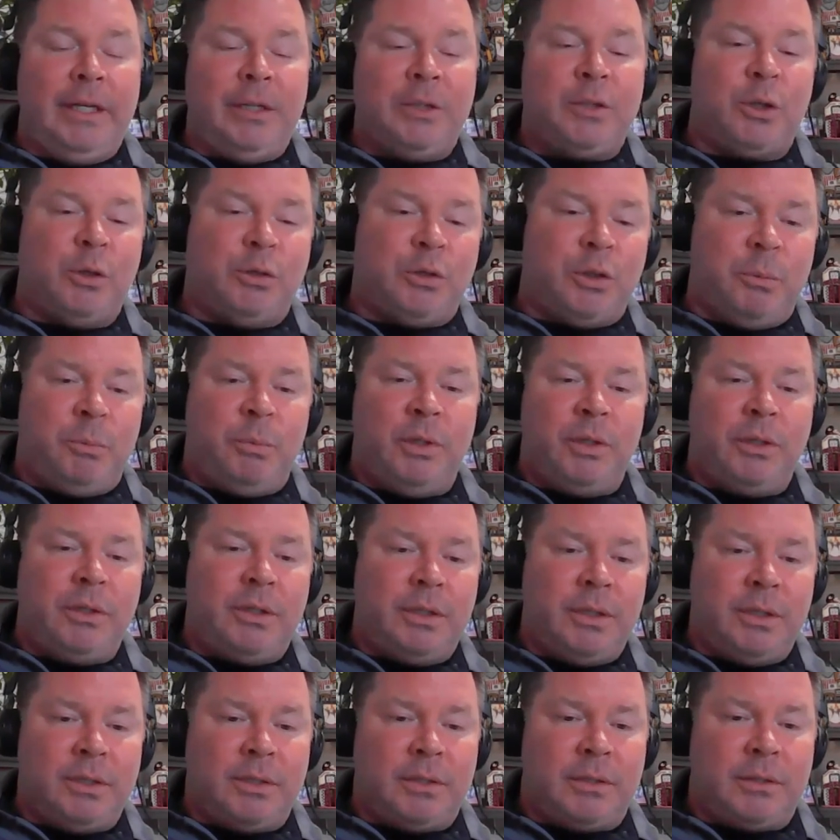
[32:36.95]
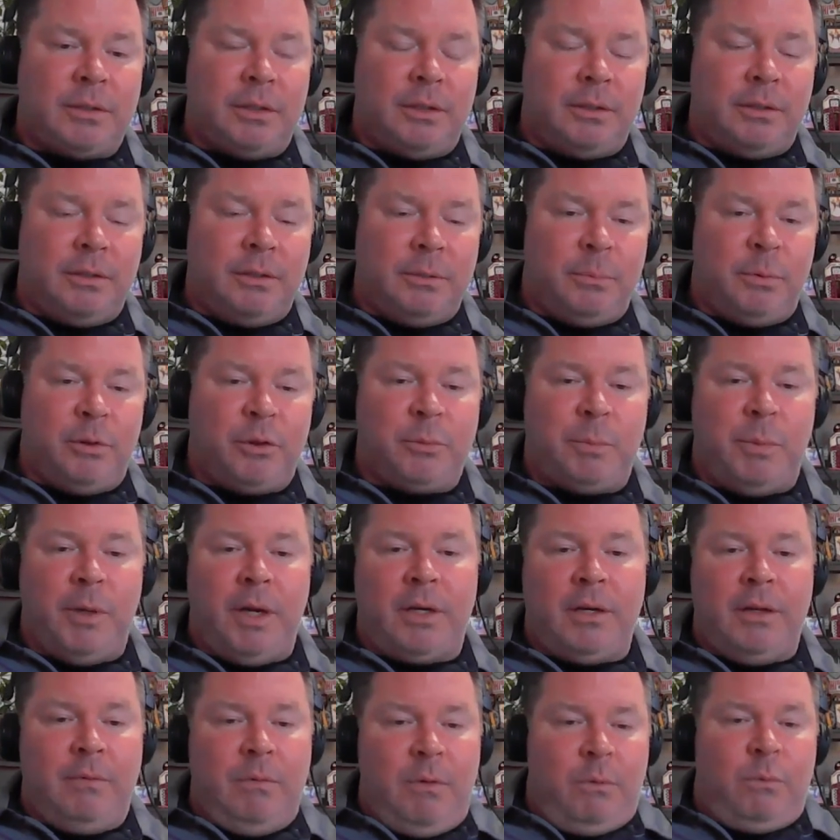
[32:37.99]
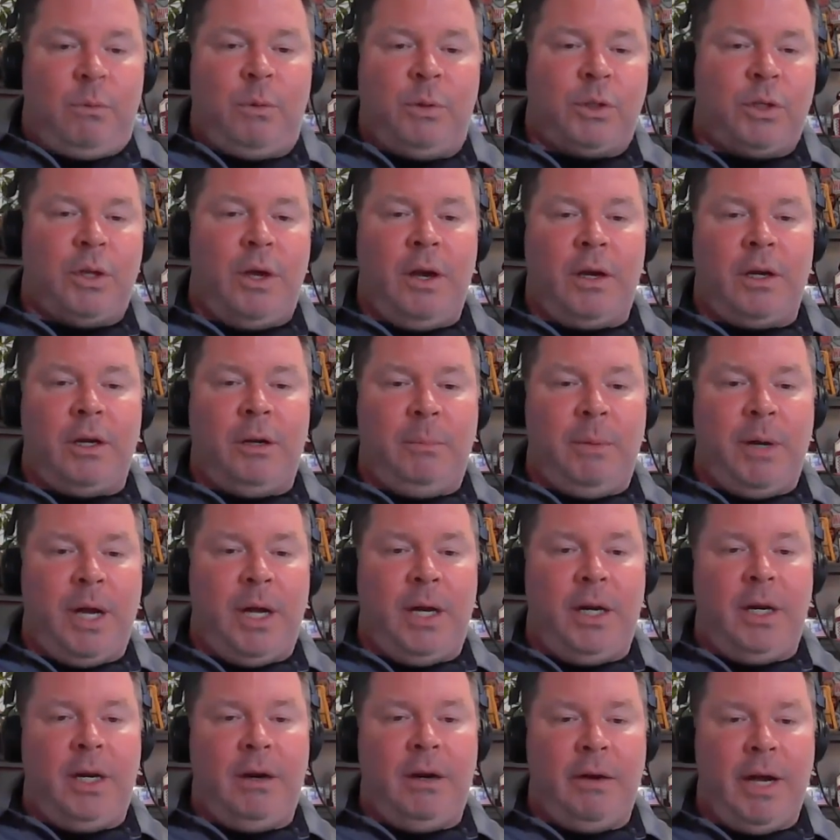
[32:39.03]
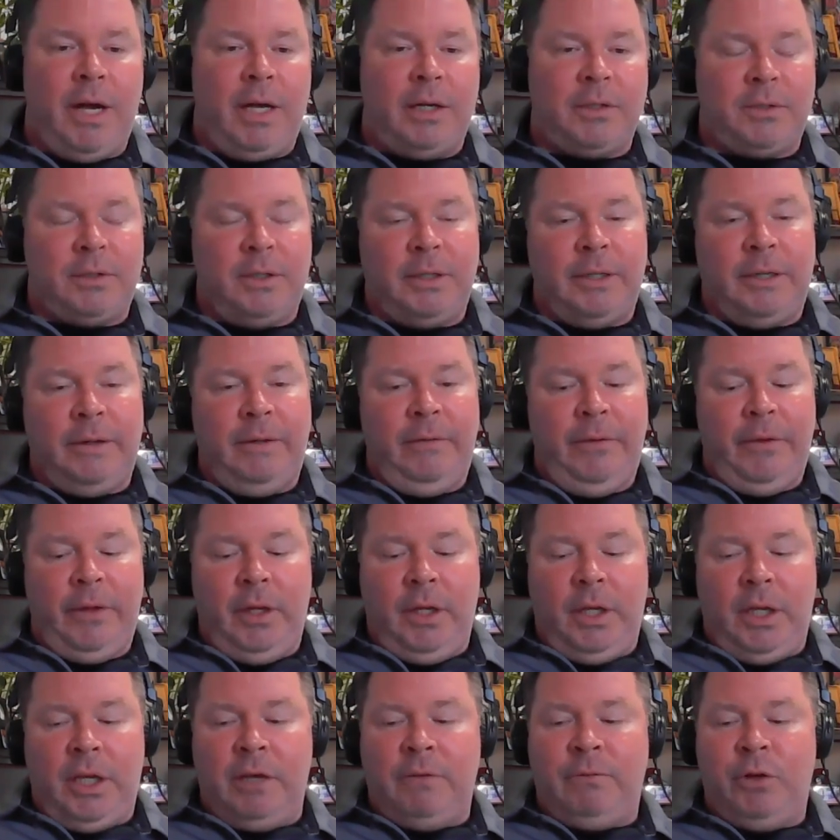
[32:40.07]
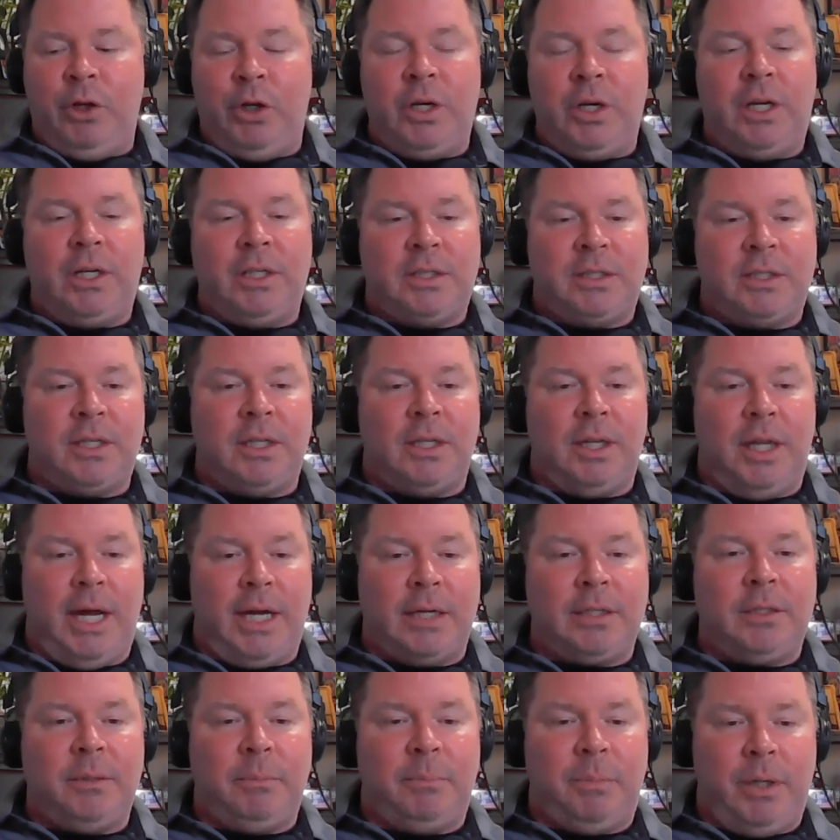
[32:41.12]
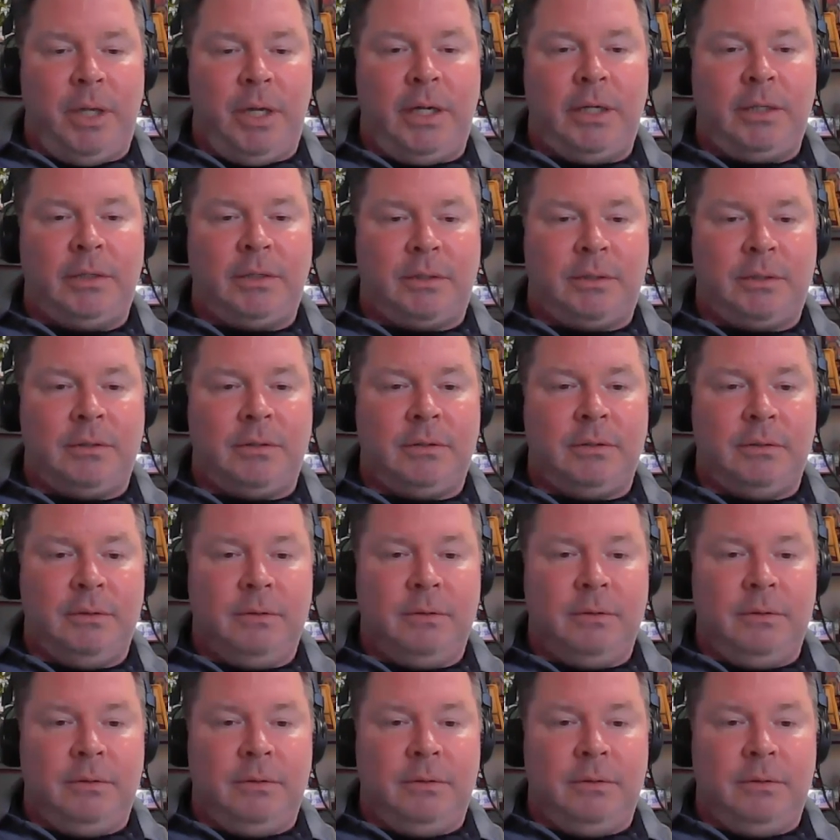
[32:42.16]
So, to put this in the perspective mm-hmm. of what mm-hmm. we're talking about here, Ashley, if you're going to select a place,